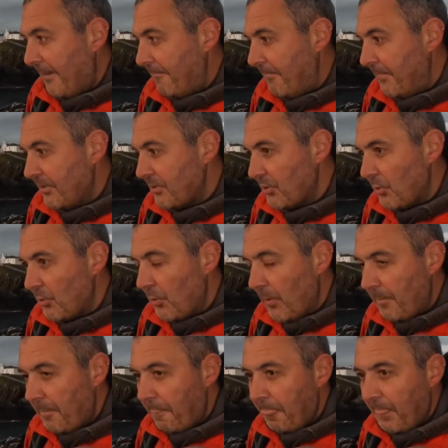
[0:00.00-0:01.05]
So
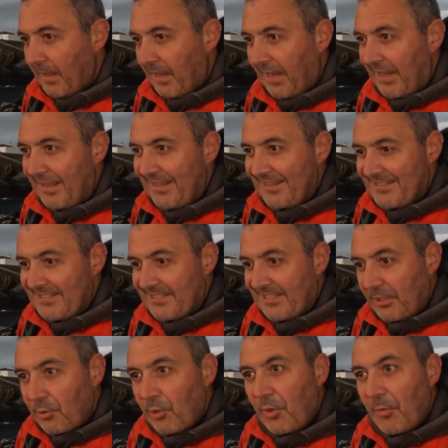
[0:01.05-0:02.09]
it's still
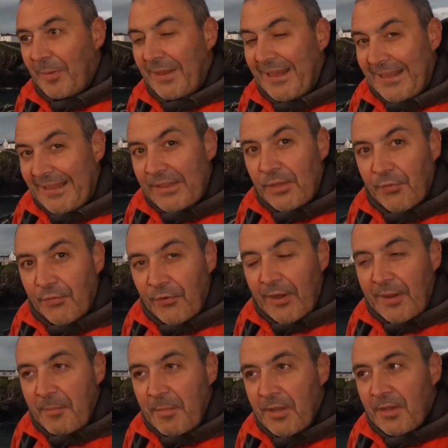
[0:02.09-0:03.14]
going to be in the
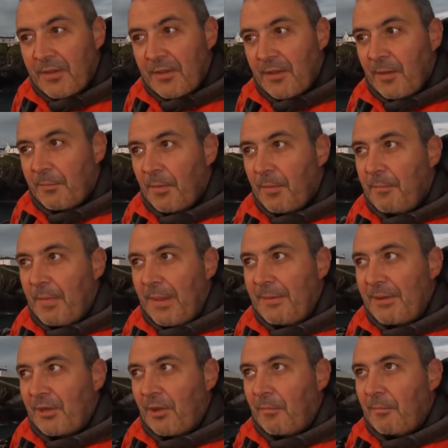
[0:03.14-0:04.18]
frame, but maybe
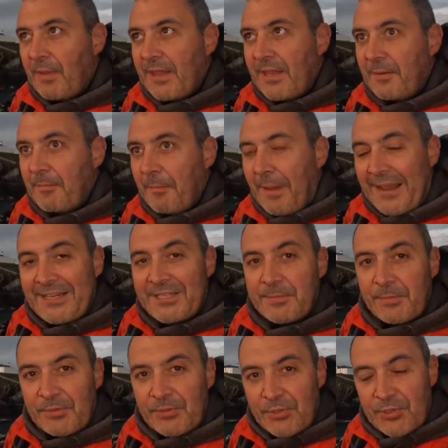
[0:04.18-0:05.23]
not making
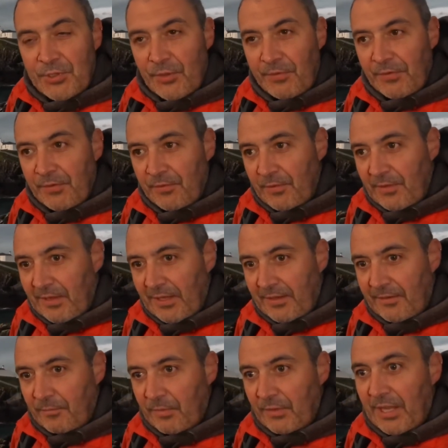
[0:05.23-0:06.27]
maximum use of it
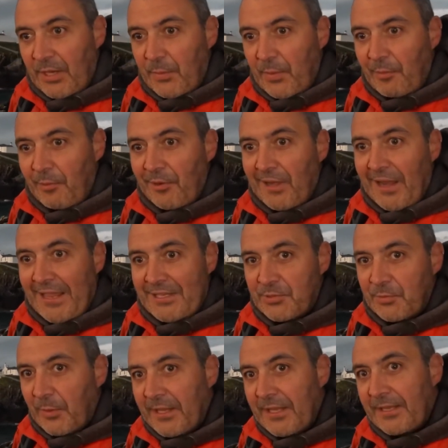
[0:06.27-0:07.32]
like we were last
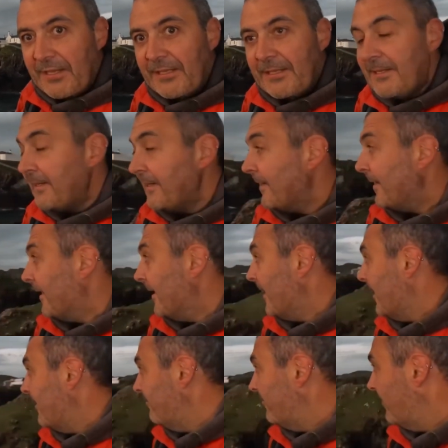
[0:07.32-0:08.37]
week.
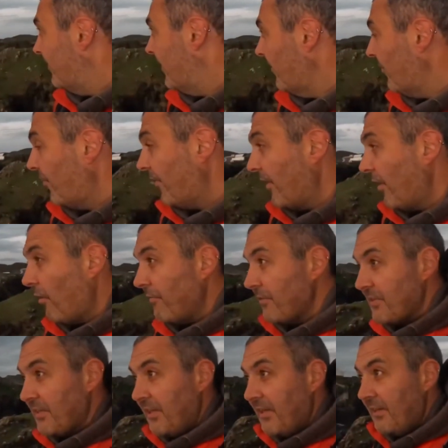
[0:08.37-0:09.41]
The other thing,
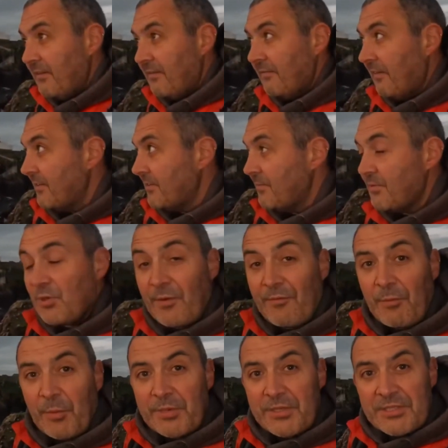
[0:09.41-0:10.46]
obviously, as I'm sure
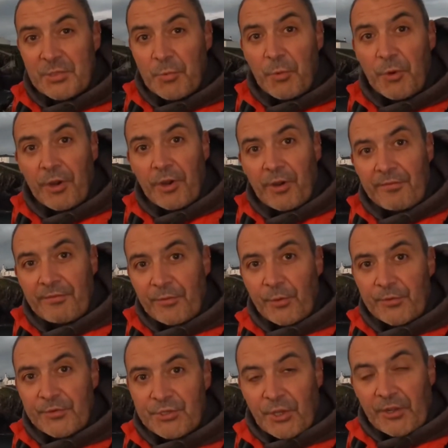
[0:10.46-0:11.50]
everyone is aware who
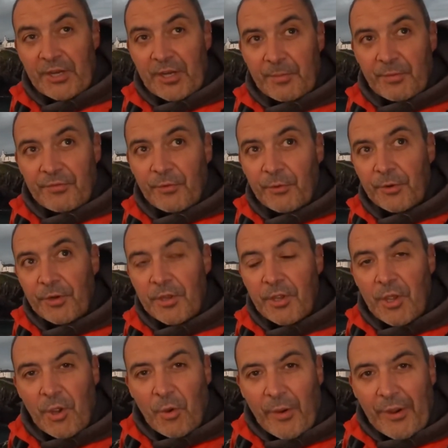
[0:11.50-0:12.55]
shot here before,
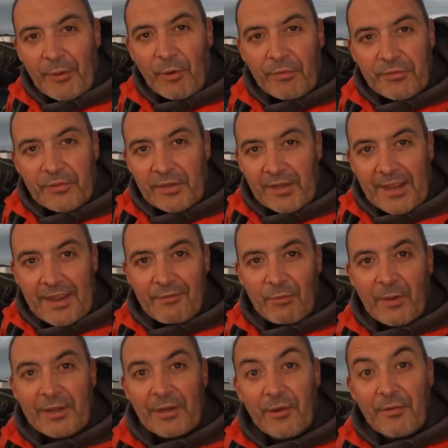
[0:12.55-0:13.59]
quite often you'll have quite
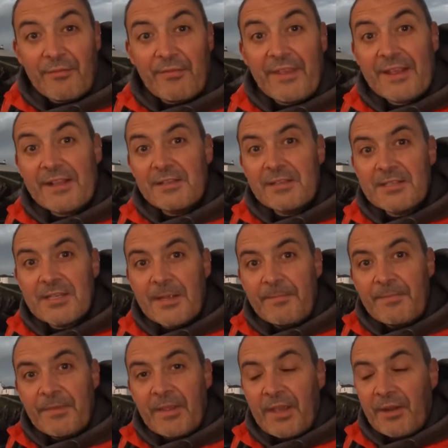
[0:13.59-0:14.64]
a lot of vehicles
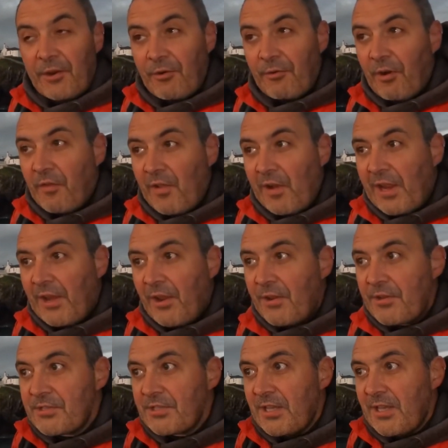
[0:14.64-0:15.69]
in and around the
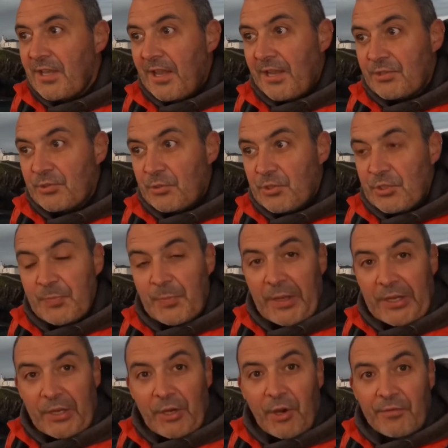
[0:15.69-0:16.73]
lighthouse, and so just being
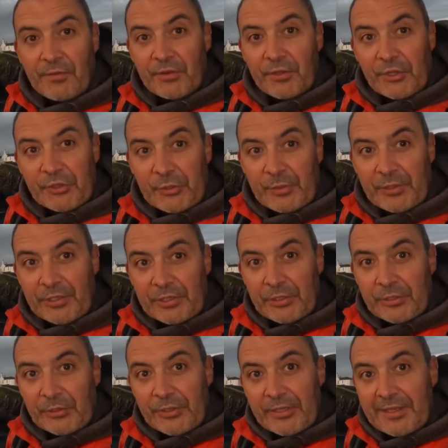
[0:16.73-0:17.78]
careful not to
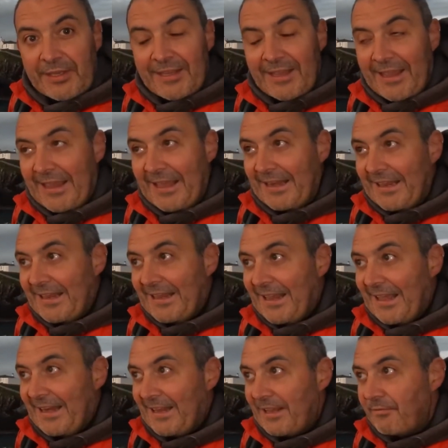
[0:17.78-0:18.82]
include
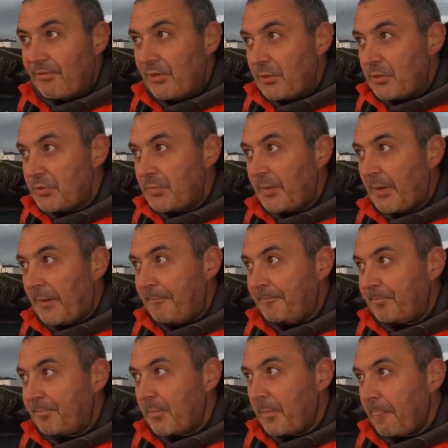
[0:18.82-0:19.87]
any of those. But
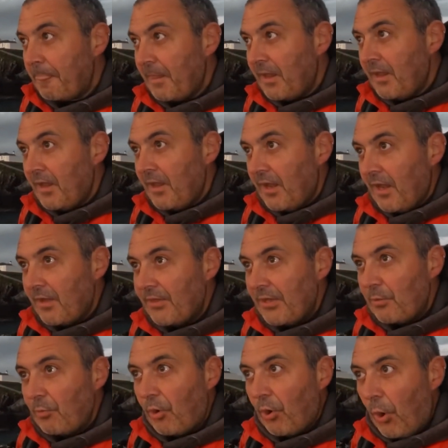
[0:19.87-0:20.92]
I think
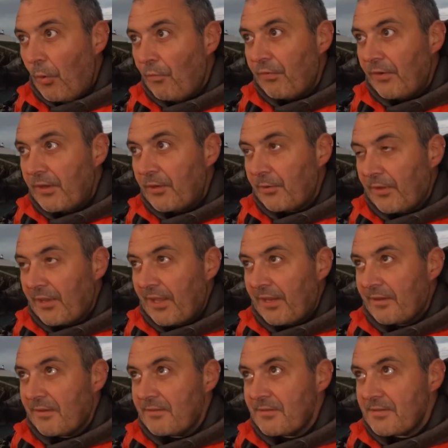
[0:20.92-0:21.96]
we're hopefully going to get
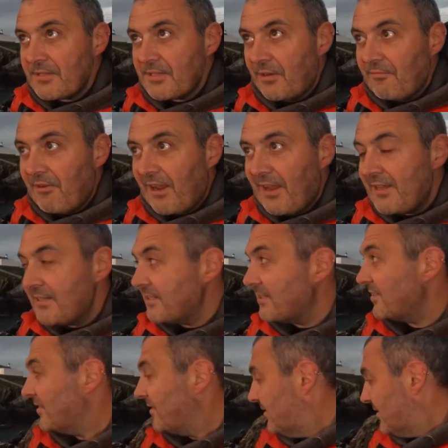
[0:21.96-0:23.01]
sunrise.
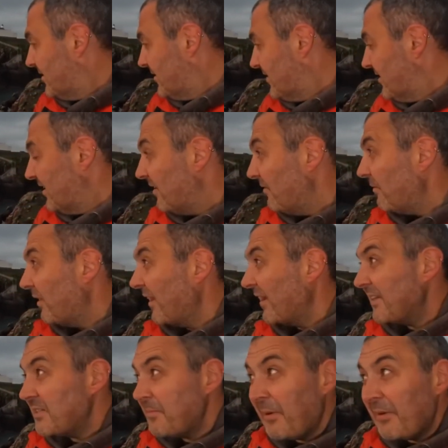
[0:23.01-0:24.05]
I think it's
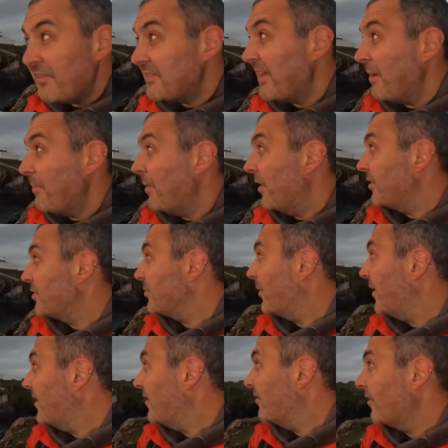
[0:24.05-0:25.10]
about 10 minutes
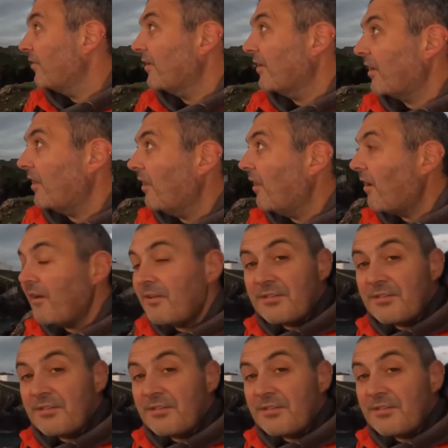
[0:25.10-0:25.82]
away. Now the clouds